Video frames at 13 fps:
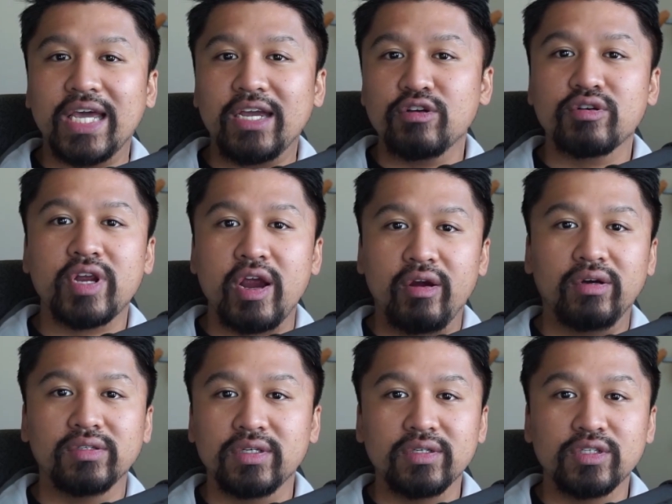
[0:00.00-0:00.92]
get your
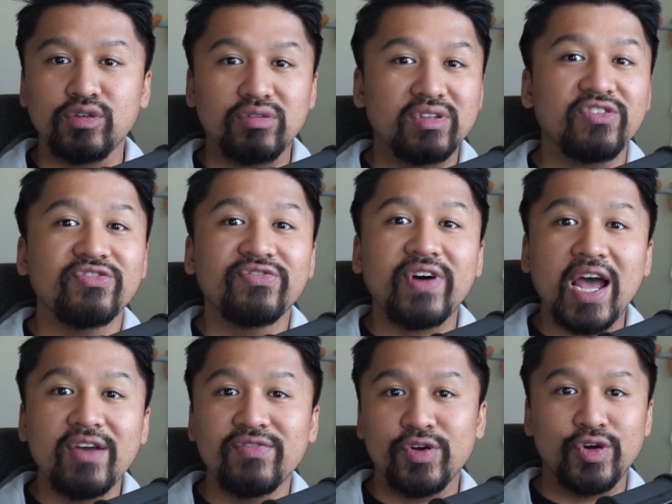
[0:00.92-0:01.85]
character to the
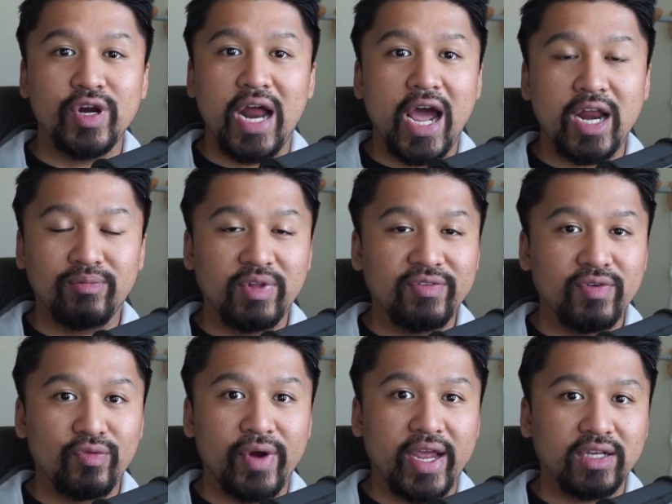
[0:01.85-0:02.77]
500 item
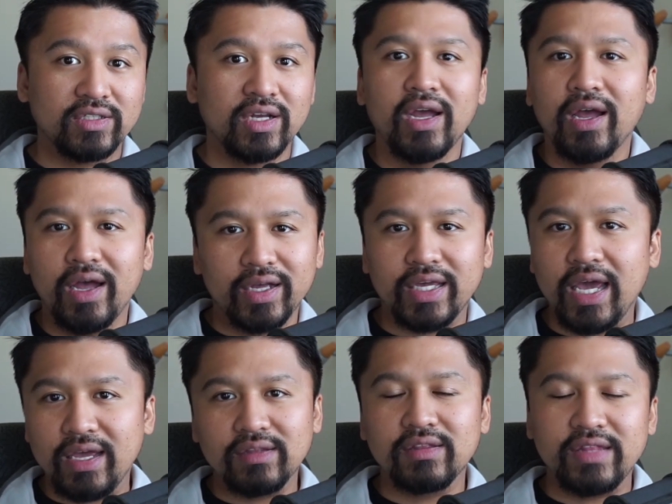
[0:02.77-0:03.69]
level range,
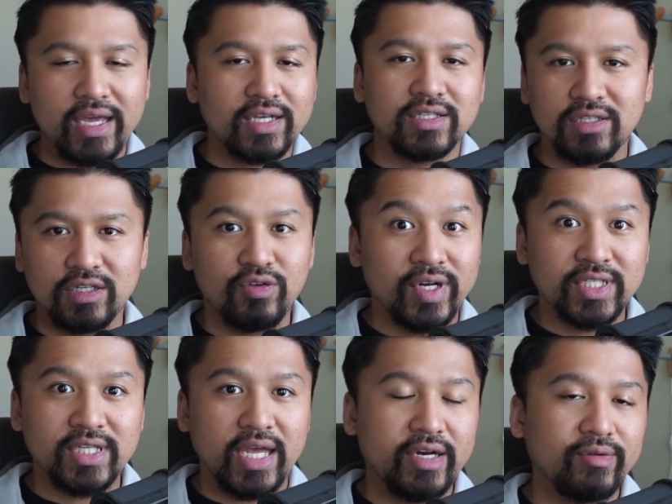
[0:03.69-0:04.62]
again thanks to
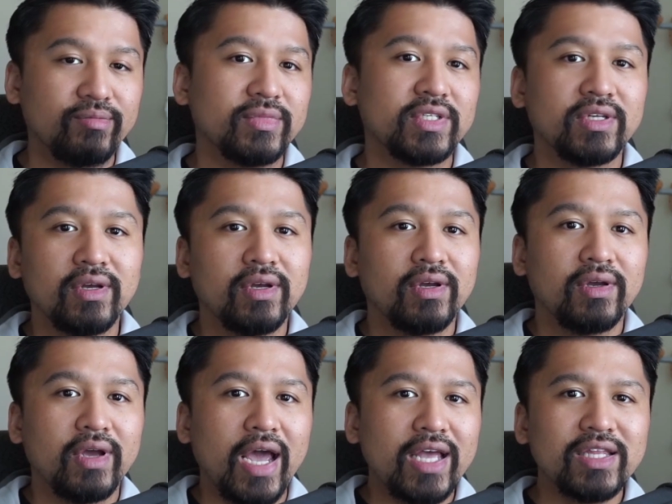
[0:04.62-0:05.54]
quest items.
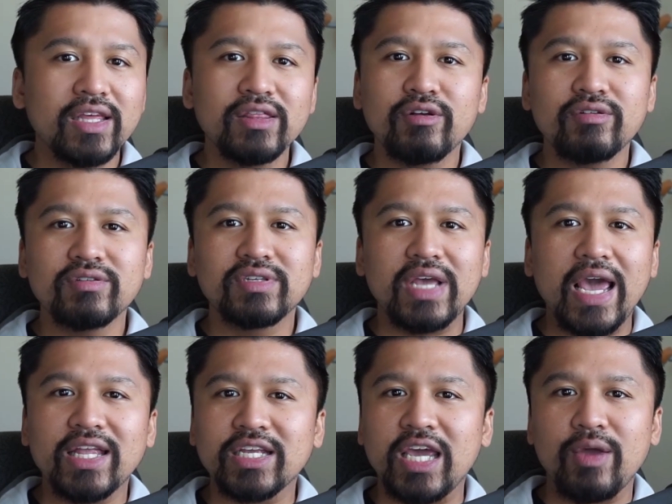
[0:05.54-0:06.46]
And then there's
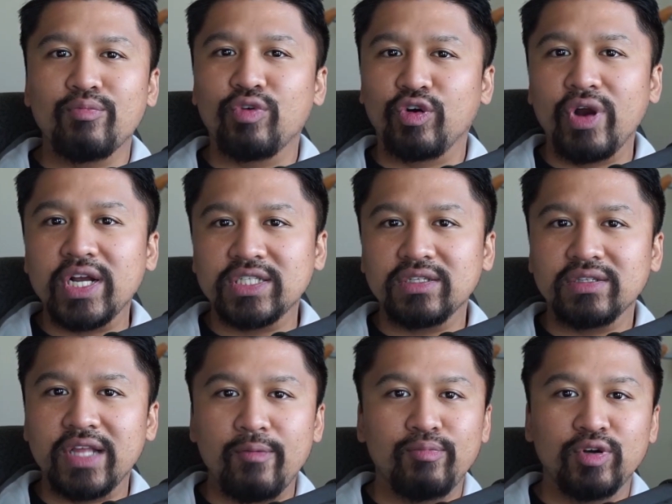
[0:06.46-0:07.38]
endgame
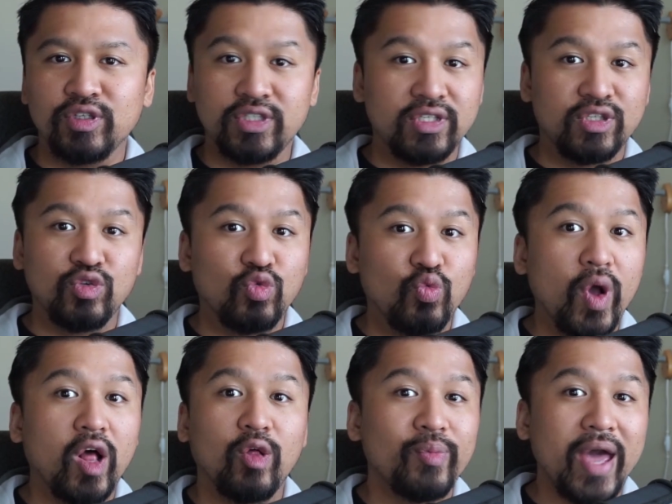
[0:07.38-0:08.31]
progression that pushes you
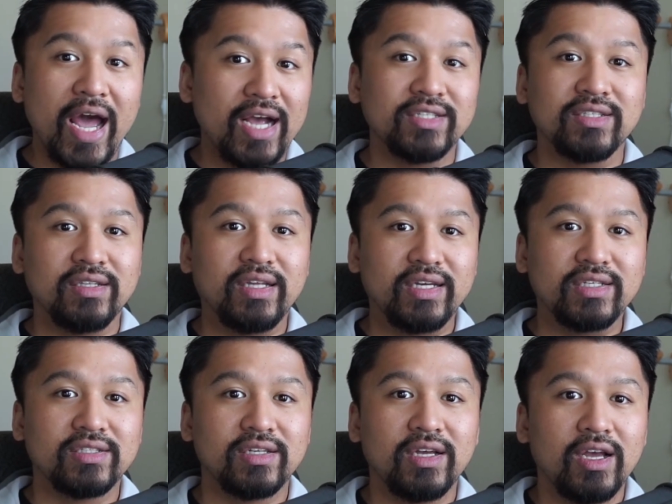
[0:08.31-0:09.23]
well past
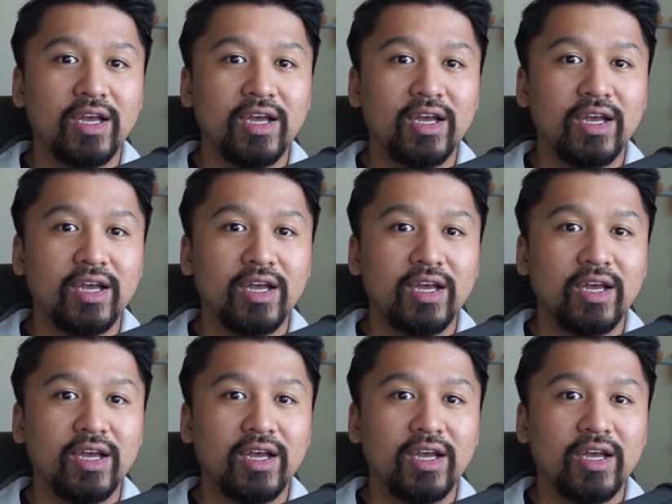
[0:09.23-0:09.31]
this.